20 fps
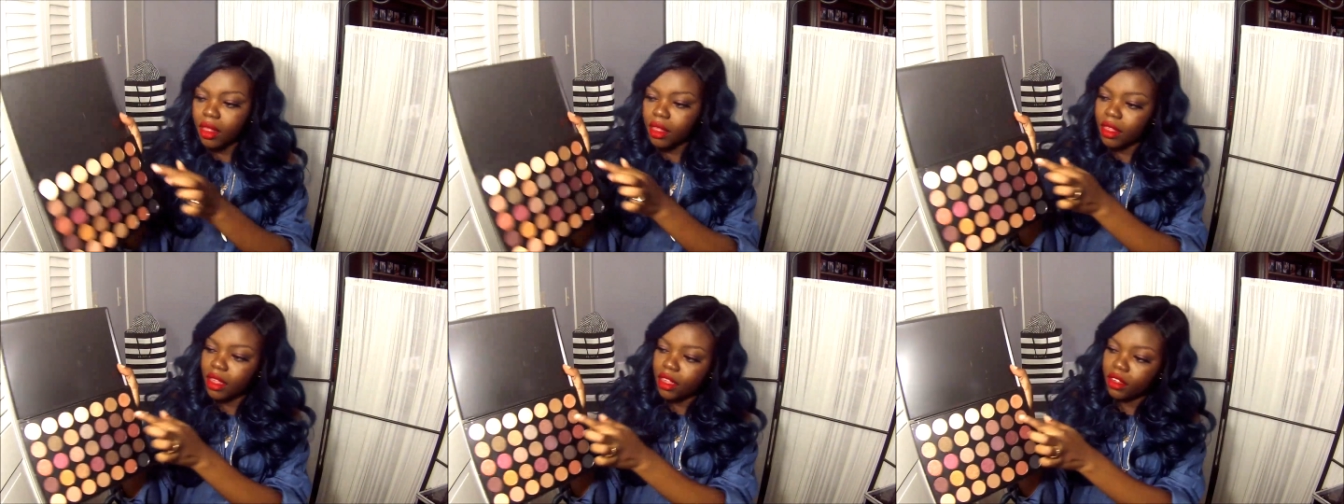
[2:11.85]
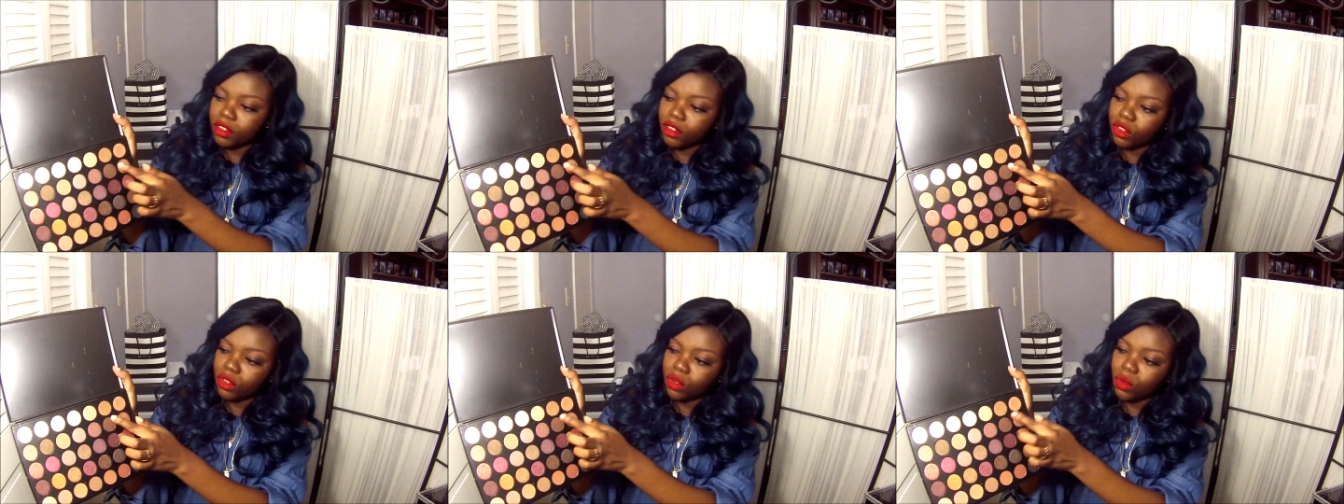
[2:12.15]

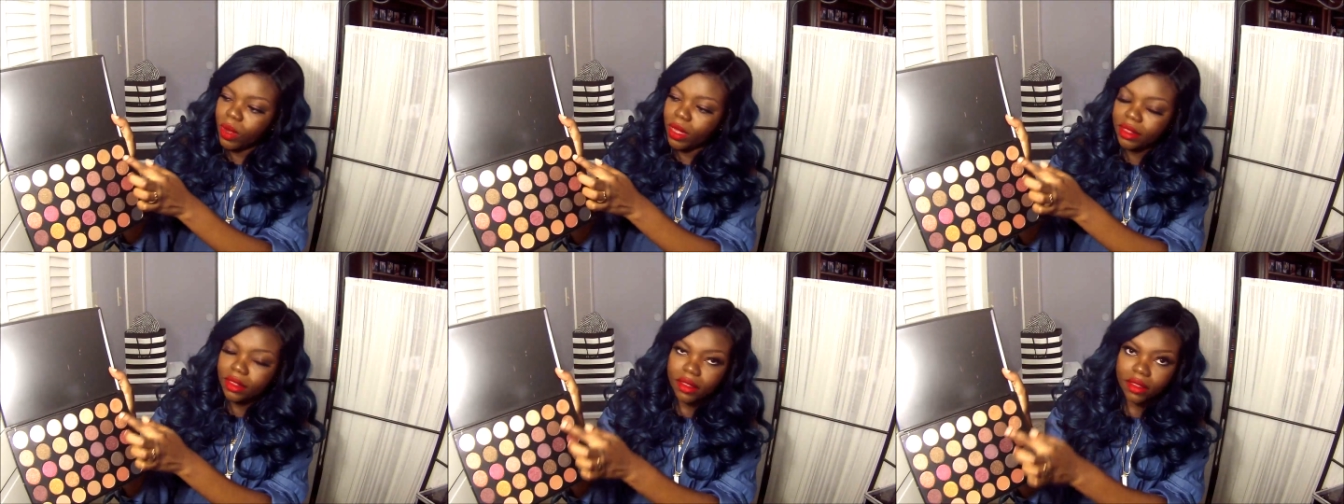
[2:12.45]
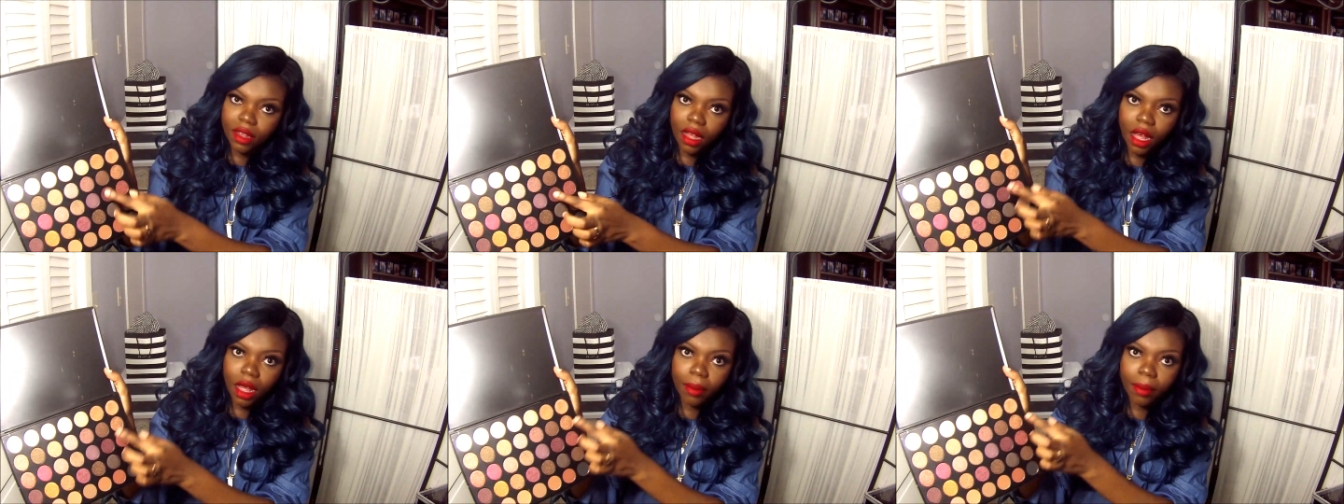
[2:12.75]
these two at the
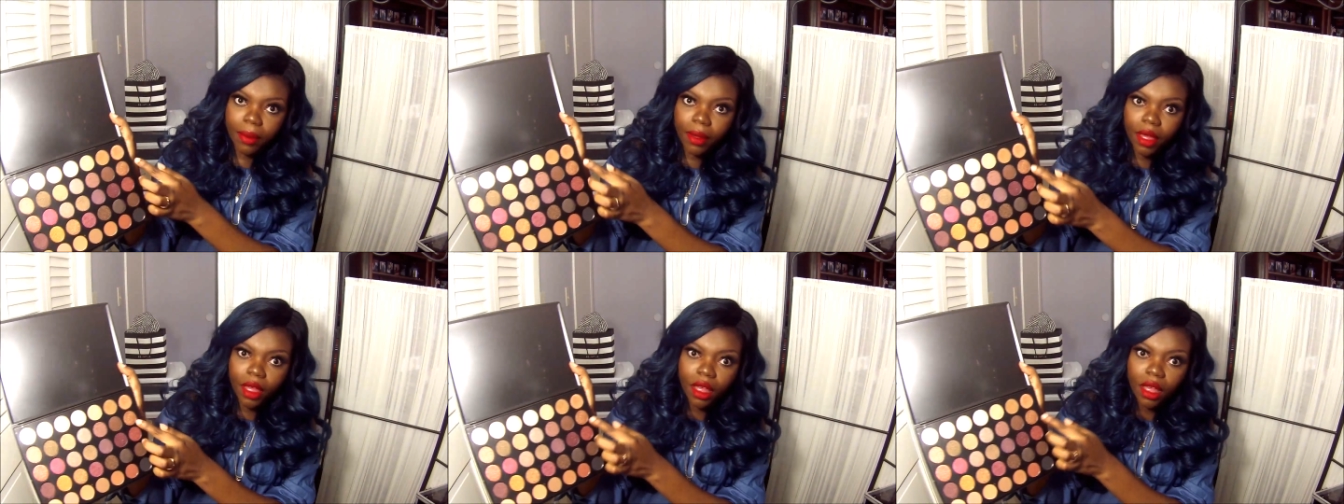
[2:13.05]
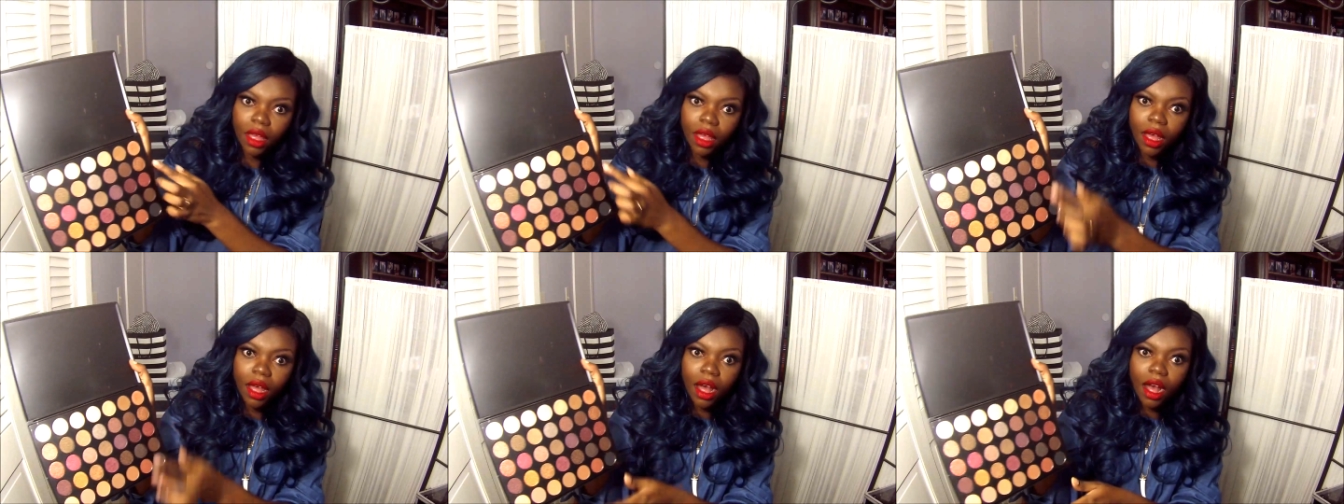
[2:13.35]
top
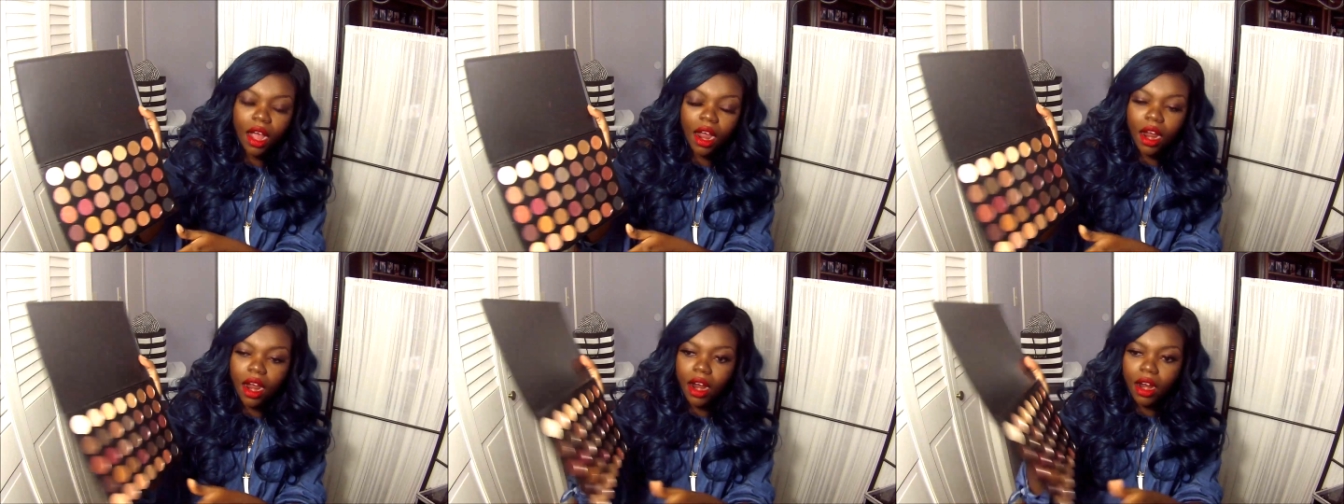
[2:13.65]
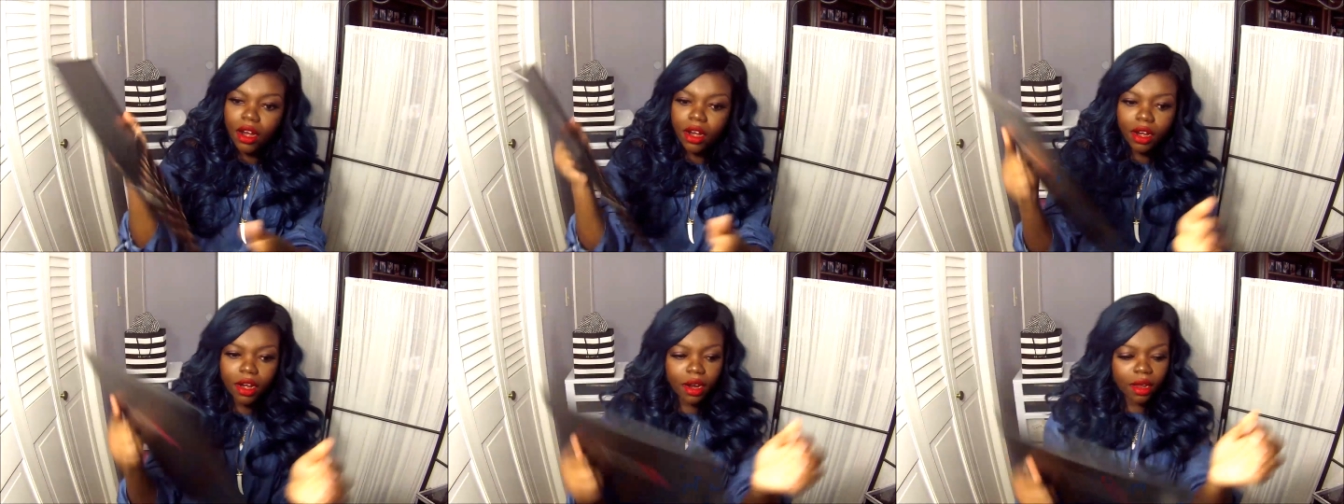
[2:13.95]

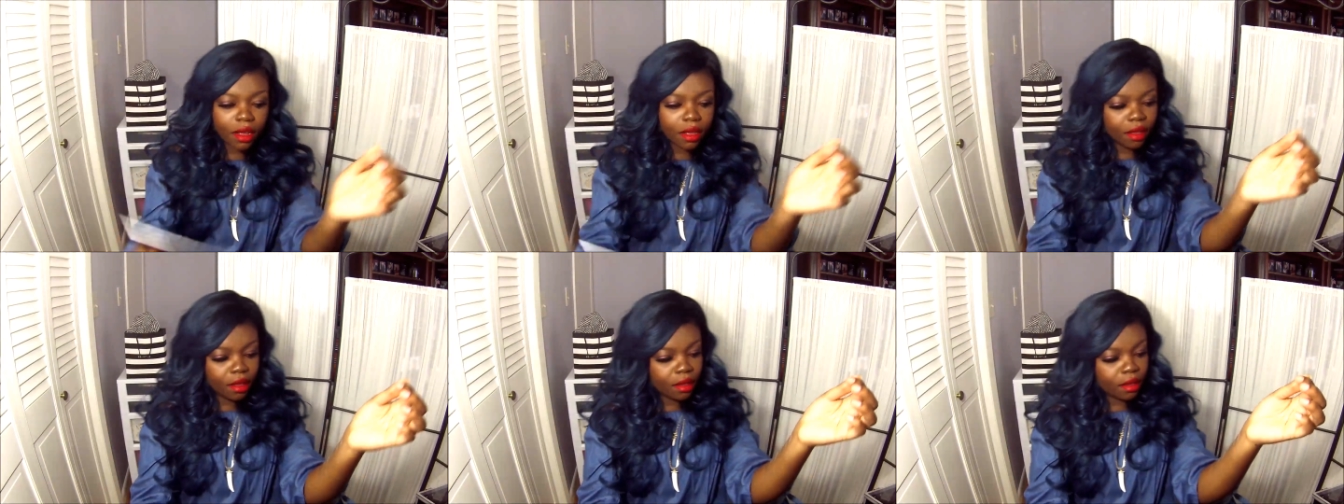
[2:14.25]
are